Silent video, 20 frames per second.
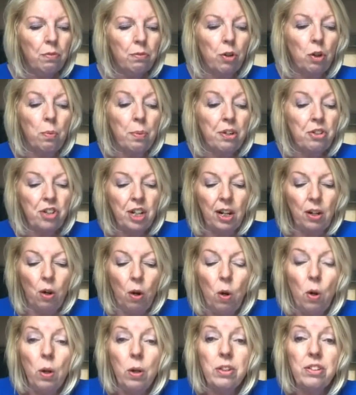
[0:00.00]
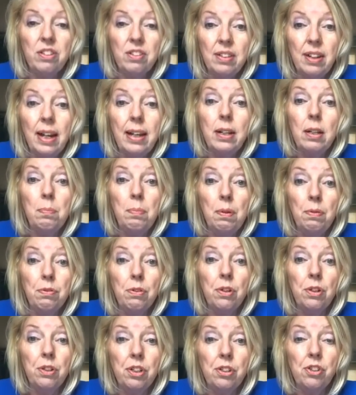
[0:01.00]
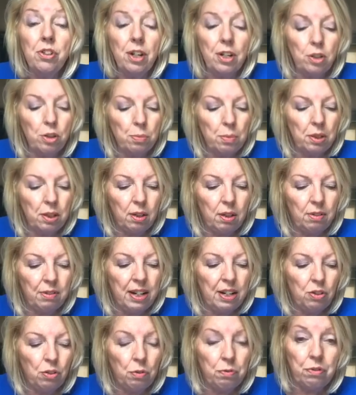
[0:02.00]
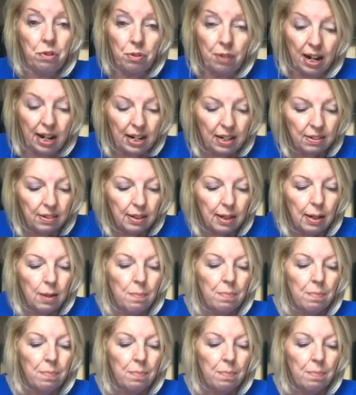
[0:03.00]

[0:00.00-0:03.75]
for we shall all stand before the judgment of Christ.